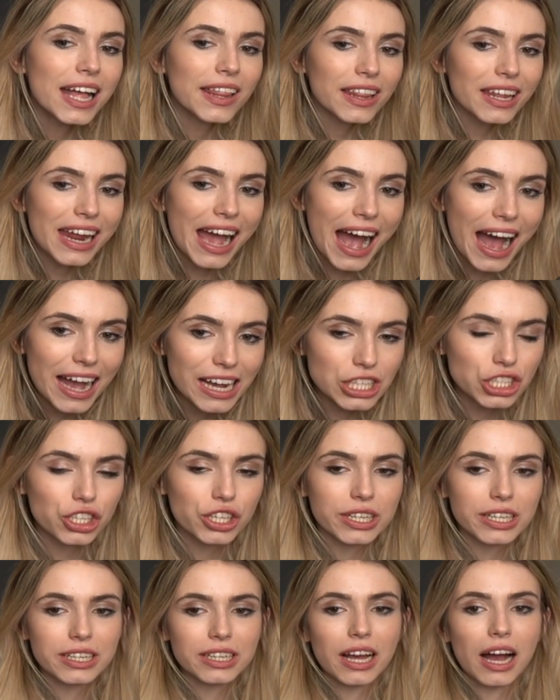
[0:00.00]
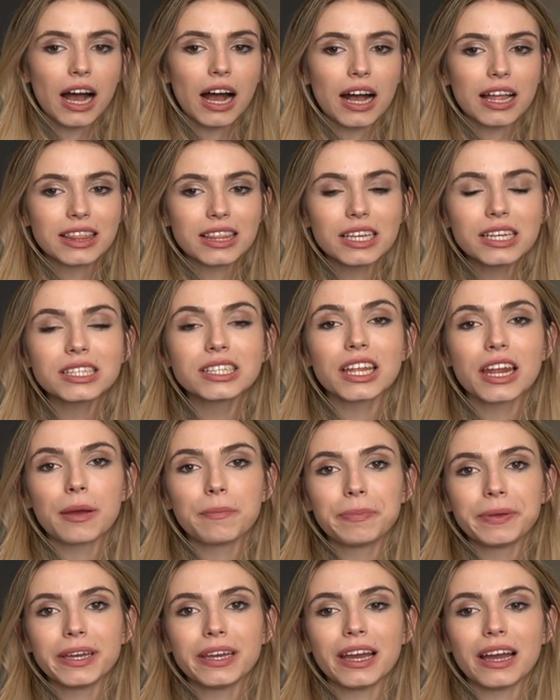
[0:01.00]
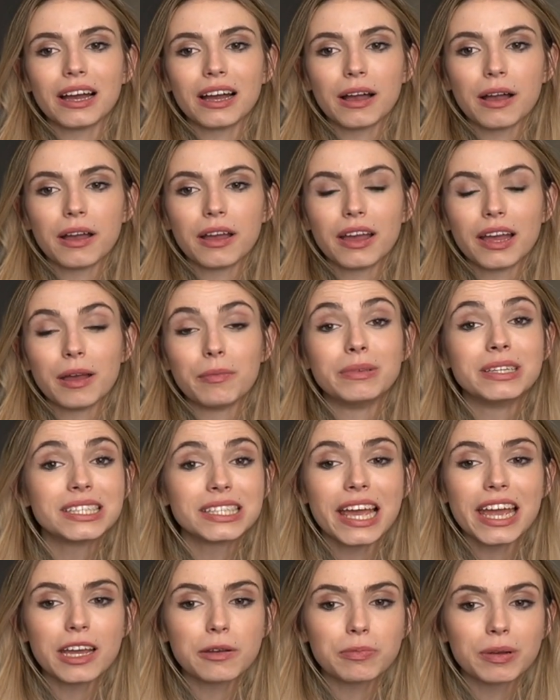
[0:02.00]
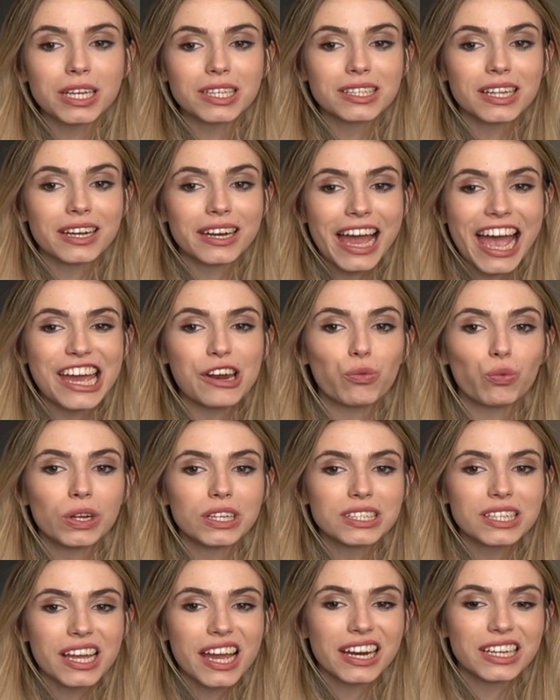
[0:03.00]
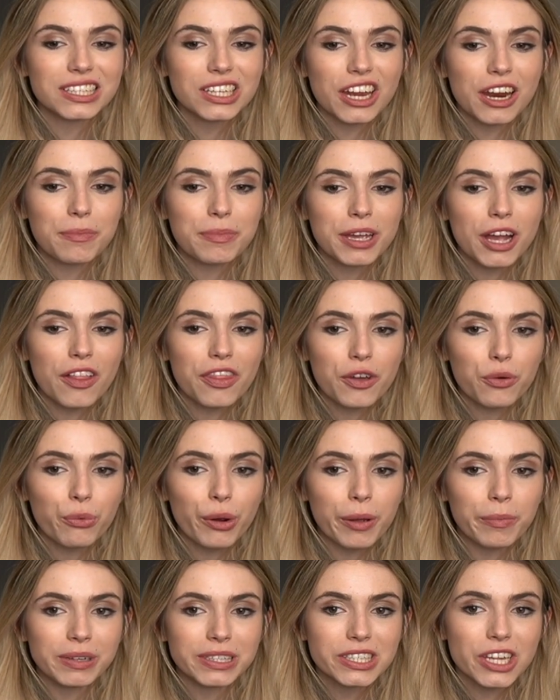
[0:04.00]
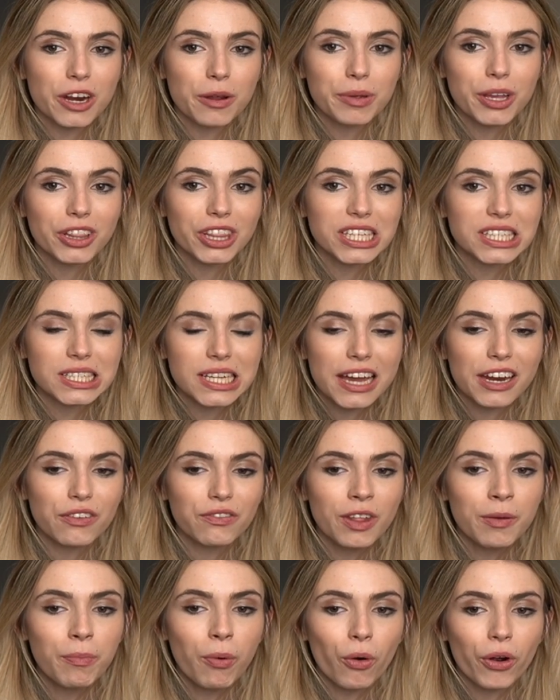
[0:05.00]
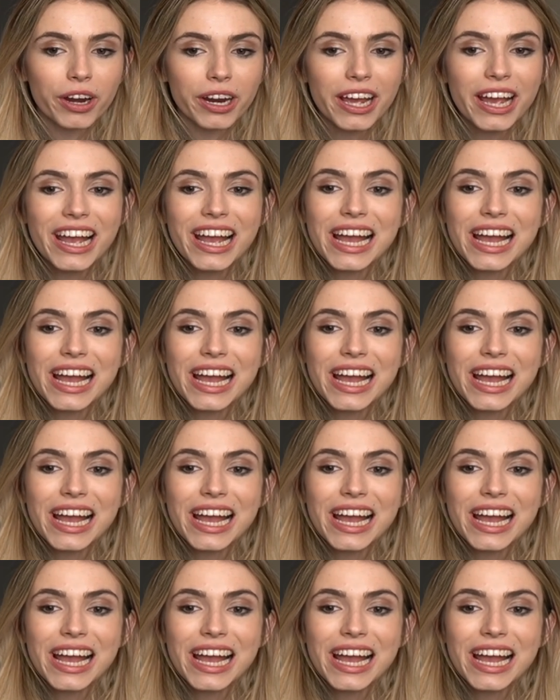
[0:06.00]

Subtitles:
then actually this is going to be a mistake because the knight, once again, is going to be on the rim. It's going to be on the side of the board.